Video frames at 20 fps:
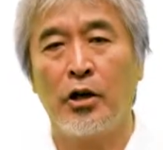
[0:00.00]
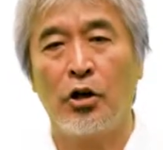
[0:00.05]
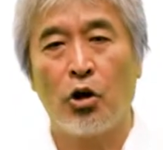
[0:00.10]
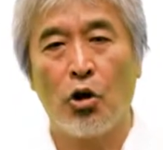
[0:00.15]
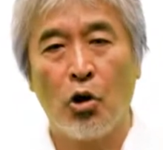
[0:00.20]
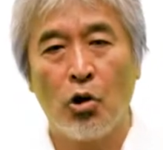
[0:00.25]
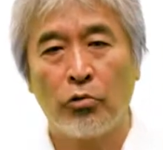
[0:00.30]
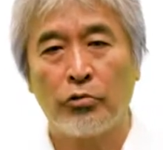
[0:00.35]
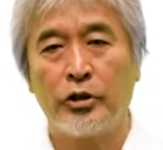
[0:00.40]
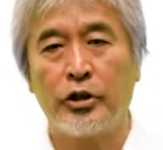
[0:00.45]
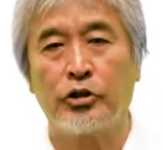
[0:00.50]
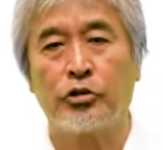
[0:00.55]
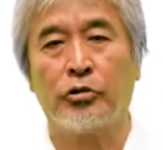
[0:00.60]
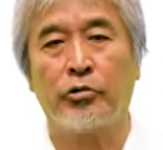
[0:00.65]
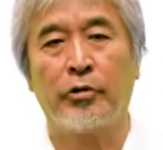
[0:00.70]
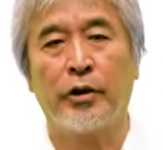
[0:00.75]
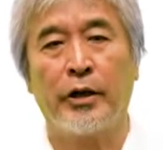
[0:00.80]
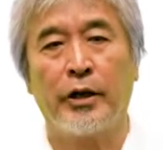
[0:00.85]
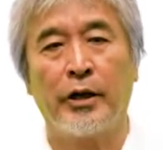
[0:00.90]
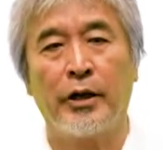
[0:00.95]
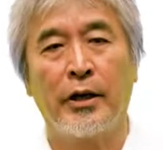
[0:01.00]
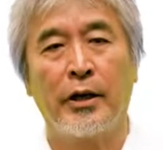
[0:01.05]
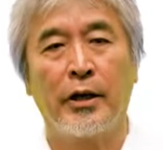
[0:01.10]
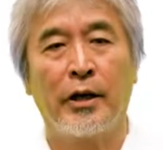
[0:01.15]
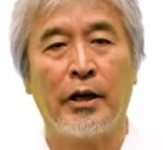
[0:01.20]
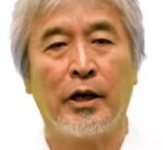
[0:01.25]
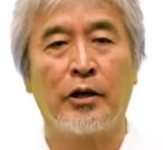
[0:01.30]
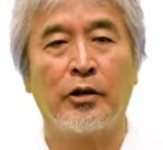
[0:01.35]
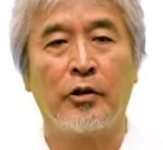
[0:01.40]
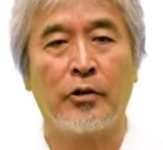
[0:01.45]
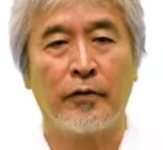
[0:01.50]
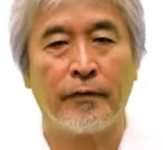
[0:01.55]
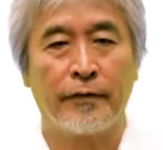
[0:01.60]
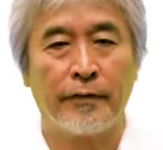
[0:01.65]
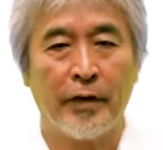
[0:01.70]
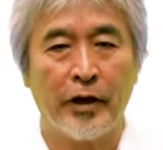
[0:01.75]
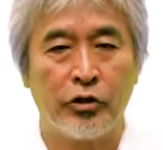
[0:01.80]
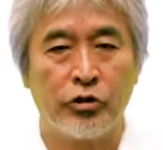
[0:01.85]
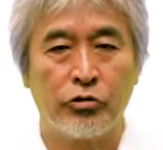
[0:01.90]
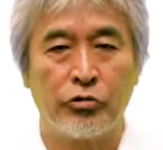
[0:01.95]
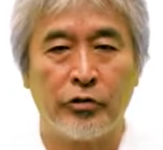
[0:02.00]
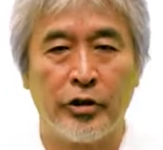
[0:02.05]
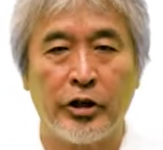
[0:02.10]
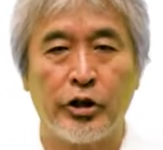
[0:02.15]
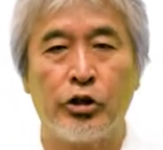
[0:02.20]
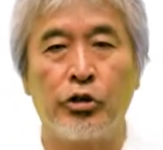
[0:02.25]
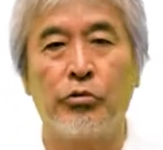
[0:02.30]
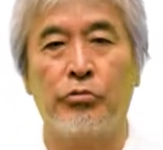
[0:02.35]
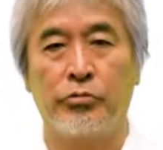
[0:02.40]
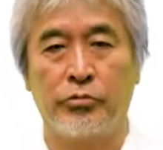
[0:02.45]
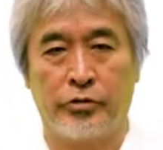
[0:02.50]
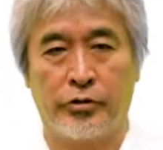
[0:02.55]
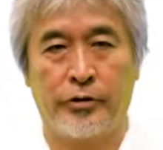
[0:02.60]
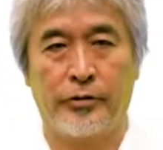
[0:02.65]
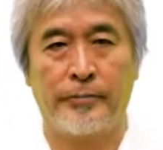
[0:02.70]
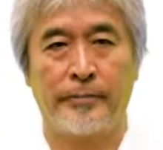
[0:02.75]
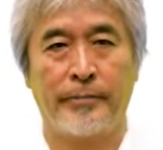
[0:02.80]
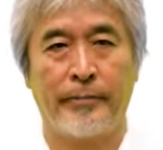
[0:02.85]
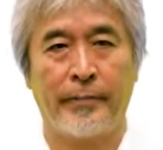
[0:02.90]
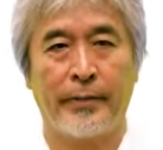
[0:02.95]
auditory, and olfactory cues.